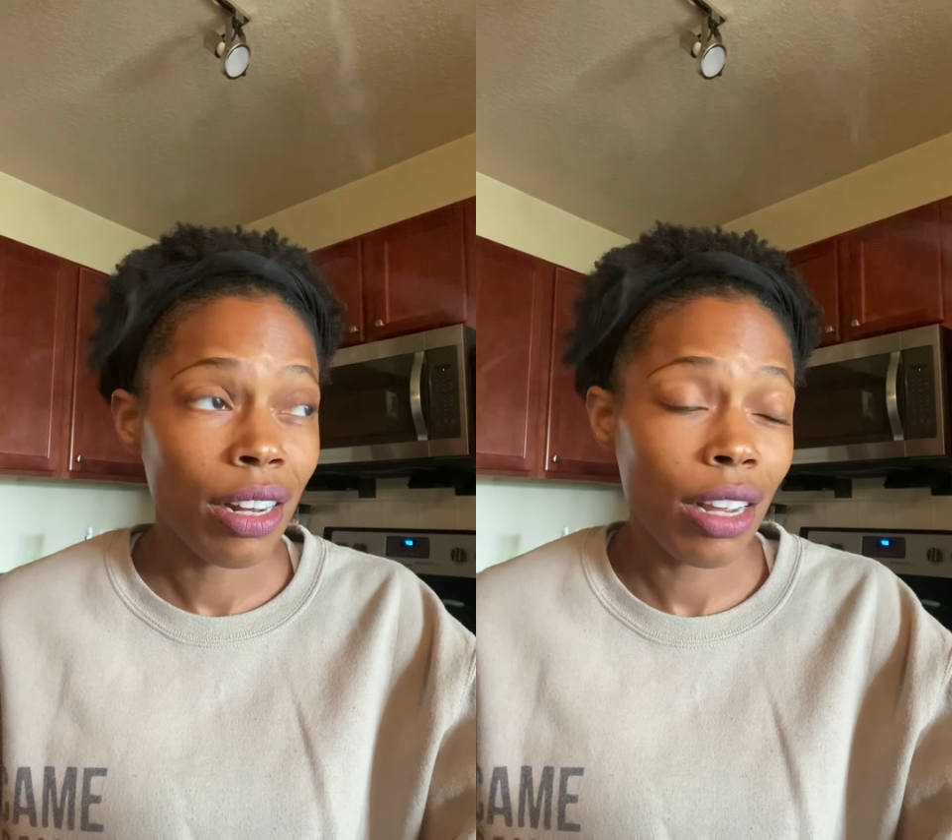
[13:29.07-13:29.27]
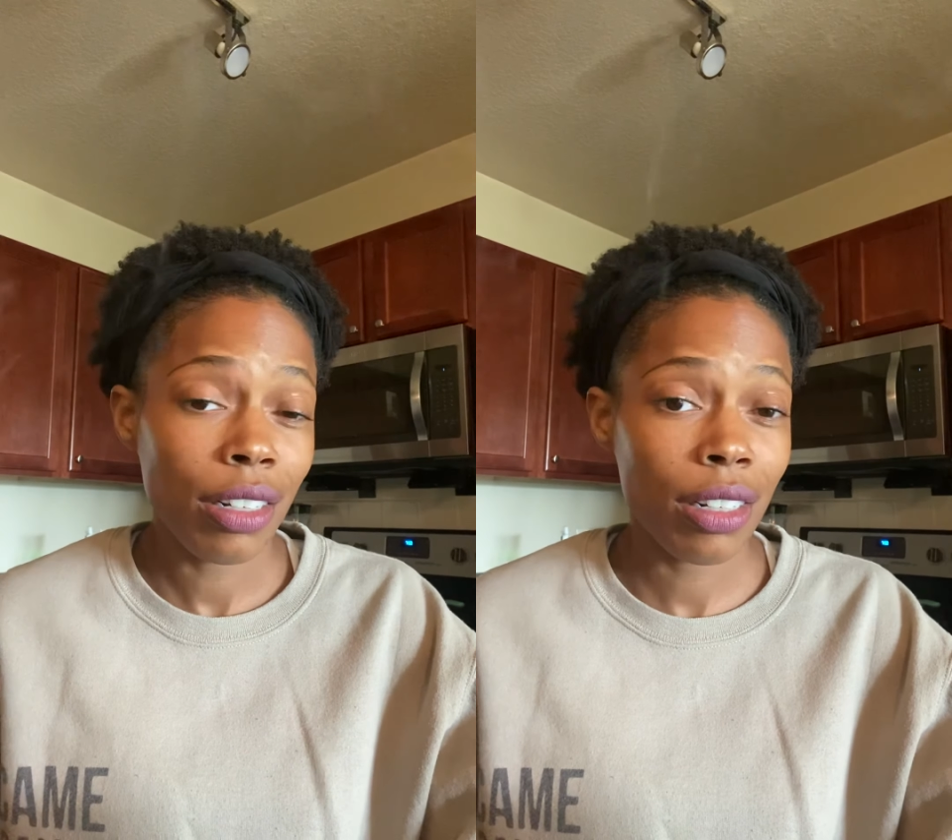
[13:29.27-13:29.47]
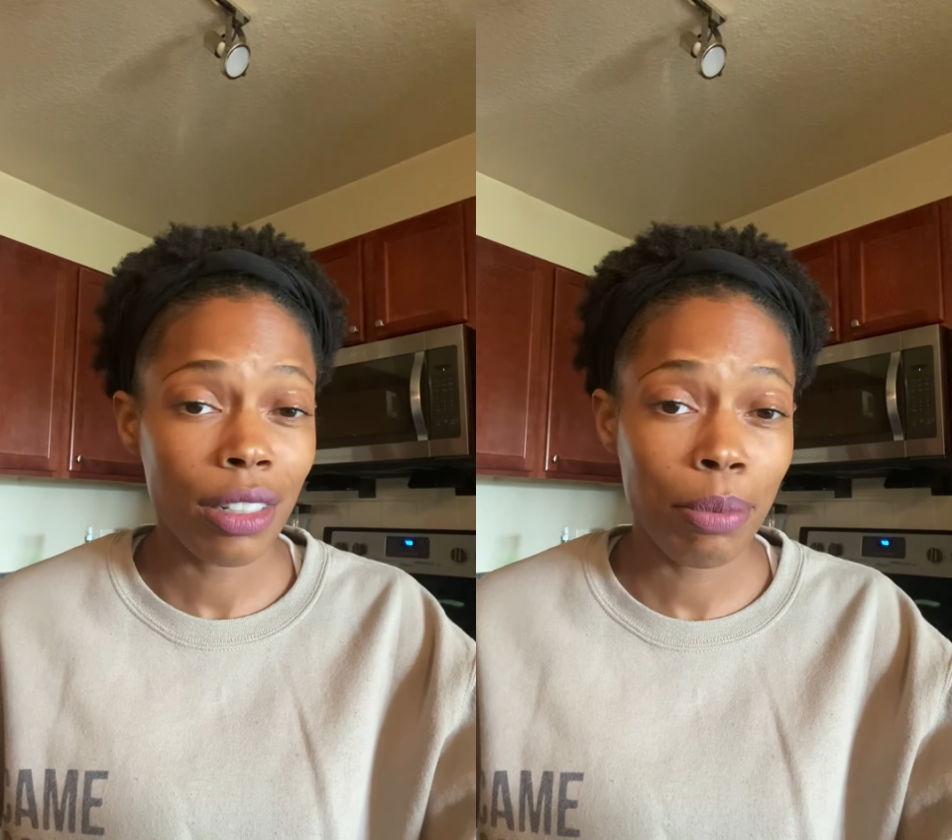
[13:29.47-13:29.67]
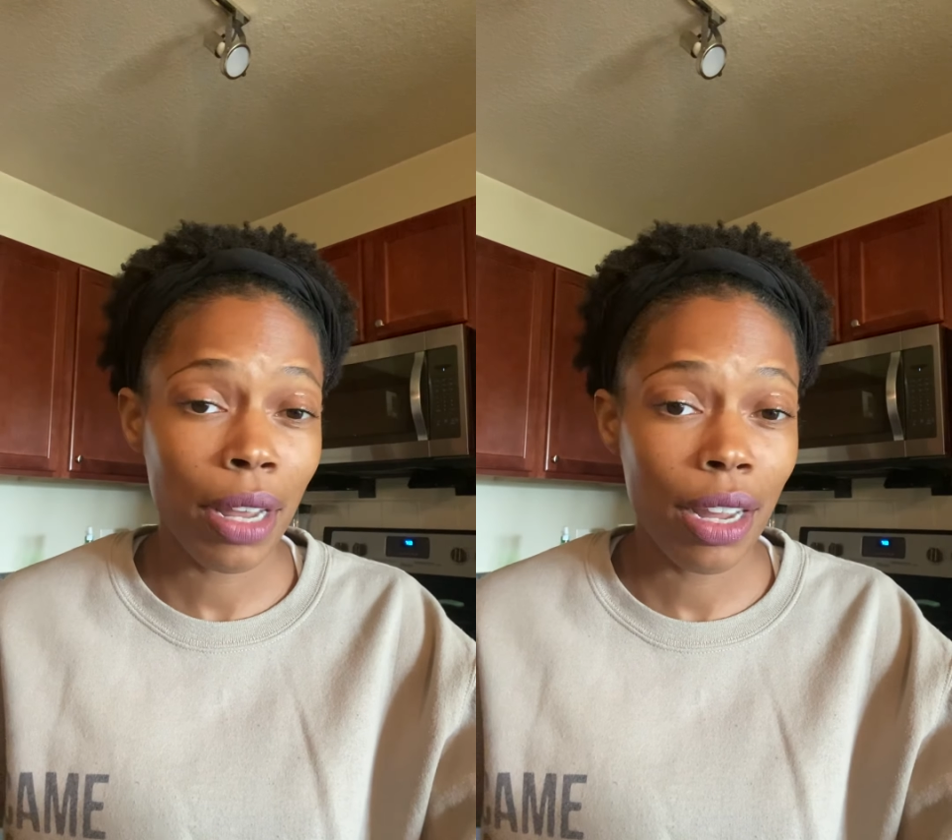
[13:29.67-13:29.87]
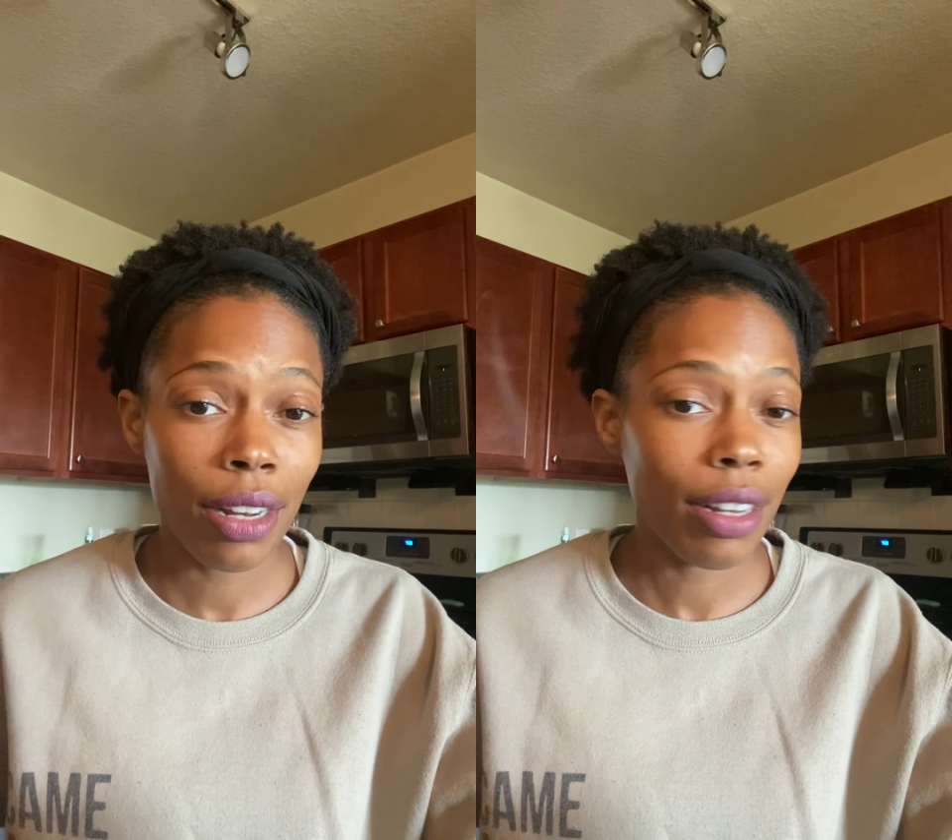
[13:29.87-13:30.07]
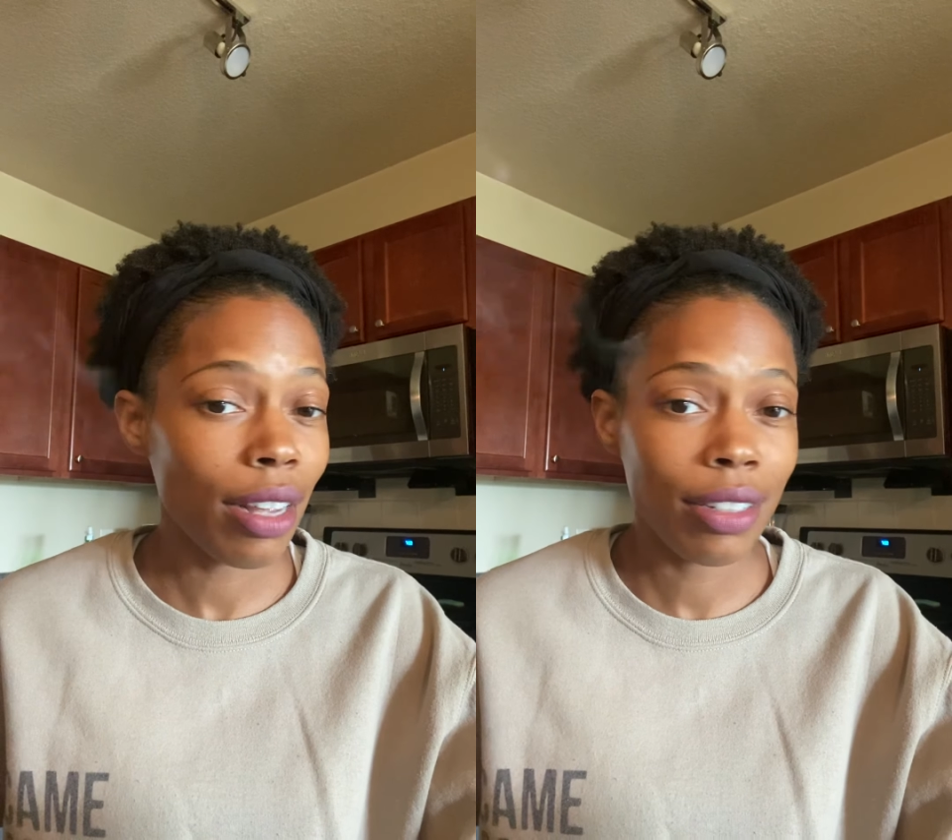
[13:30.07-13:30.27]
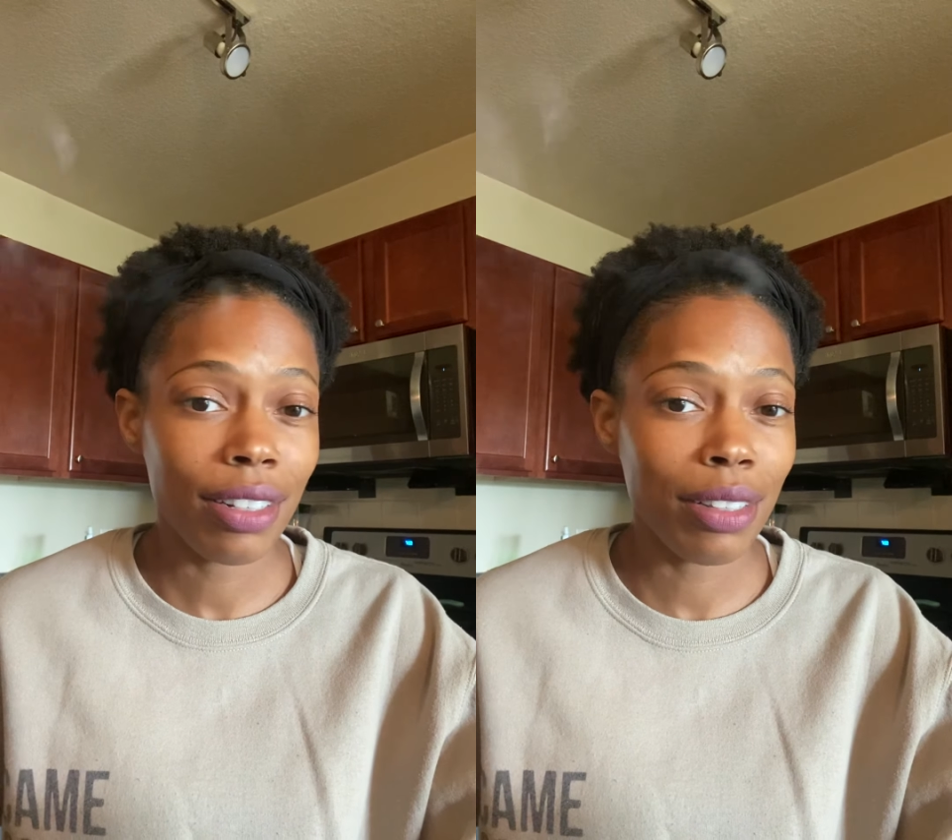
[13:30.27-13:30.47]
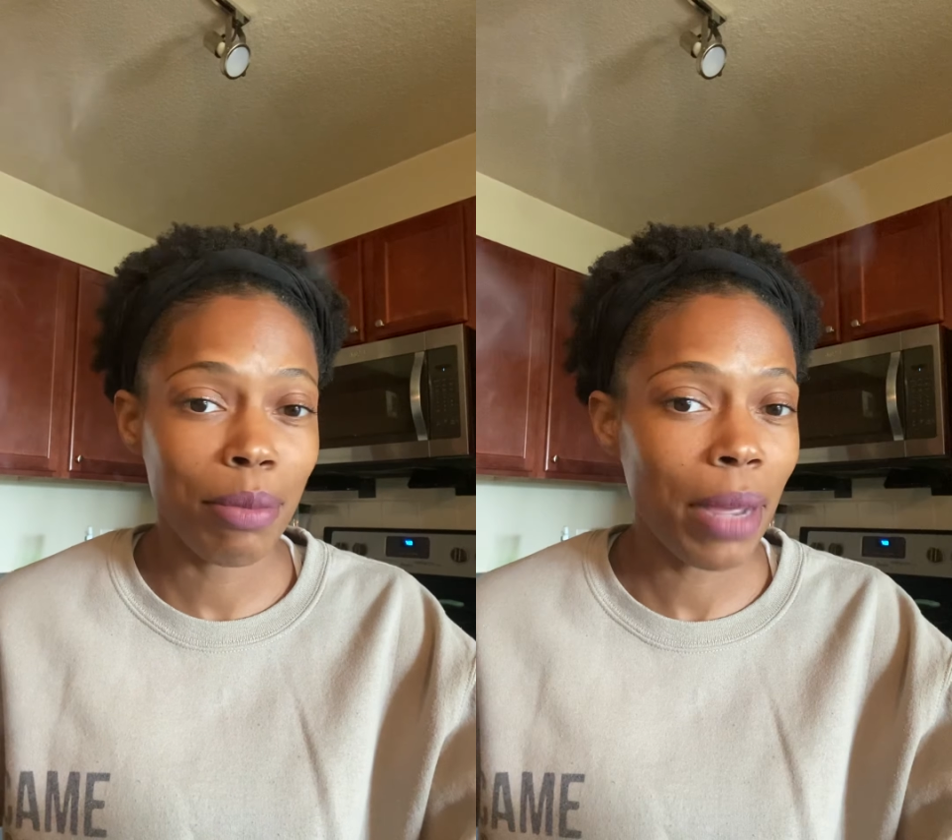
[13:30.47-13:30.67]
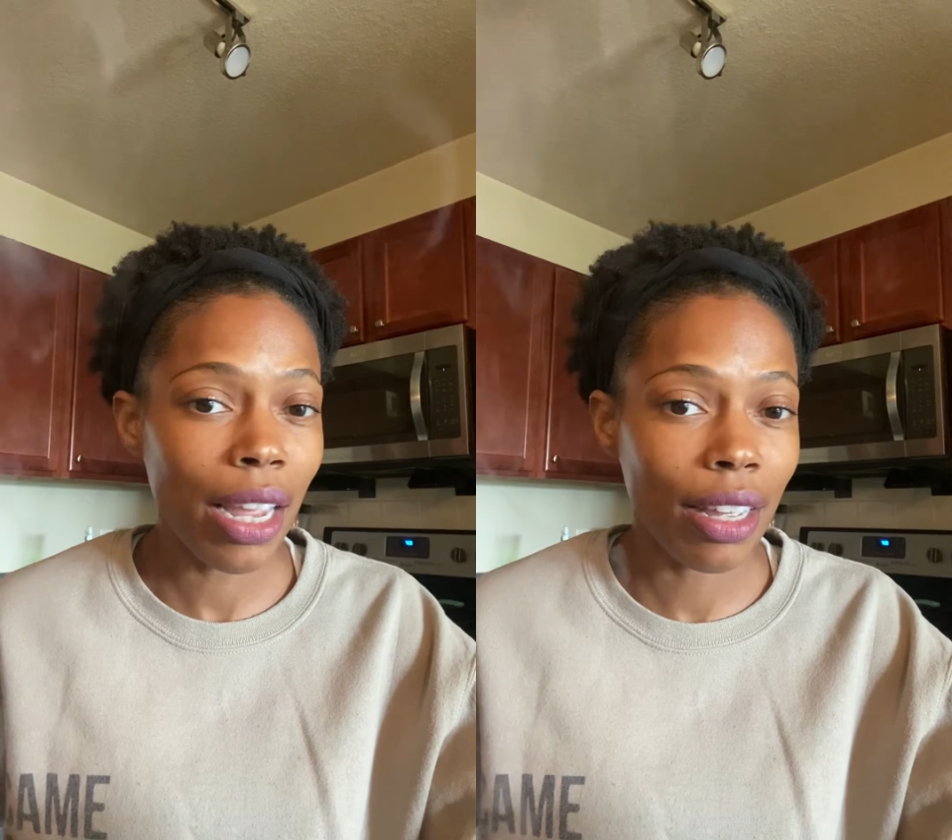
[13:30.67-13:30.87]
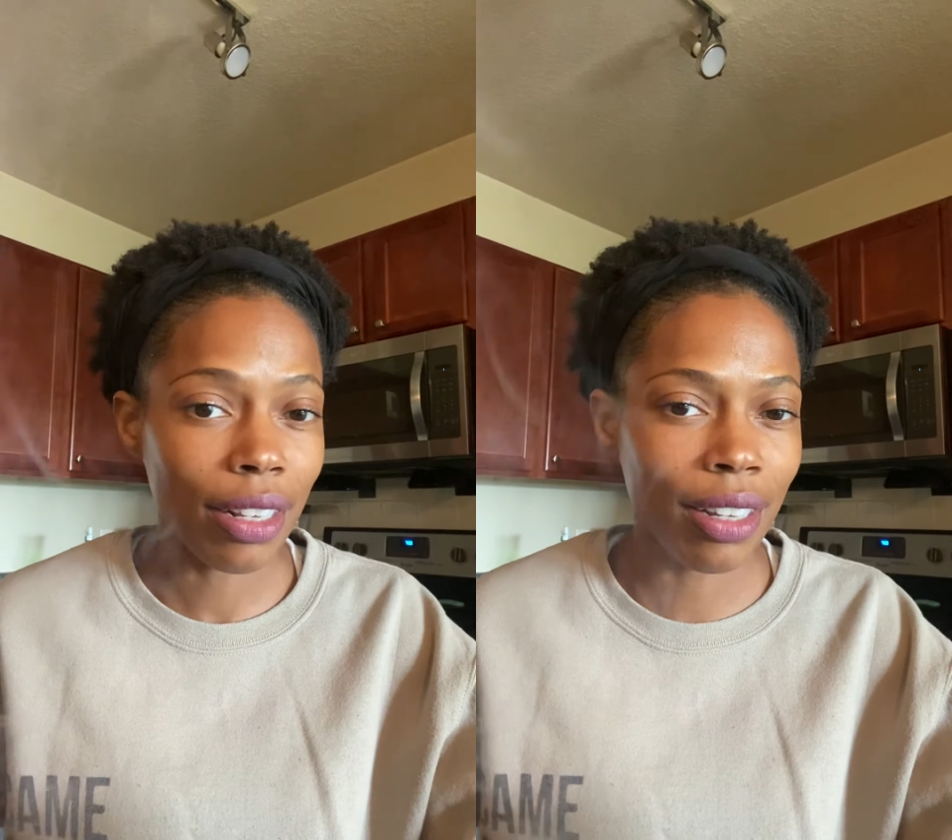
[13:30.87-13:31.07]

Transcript: That's just a plain, that's just a man.